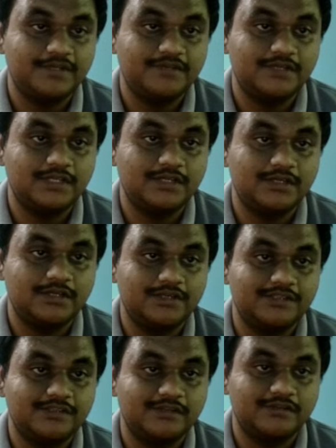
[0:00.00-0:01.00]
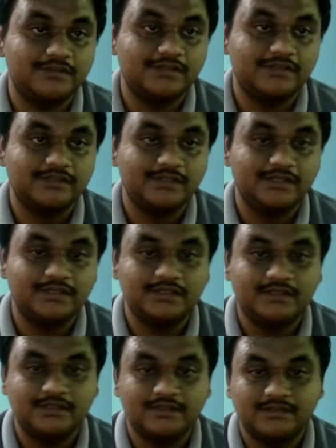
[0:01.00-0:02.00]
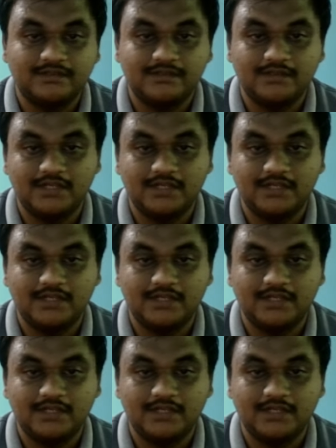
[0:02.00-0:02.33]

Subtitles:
If you click on this count reset, see,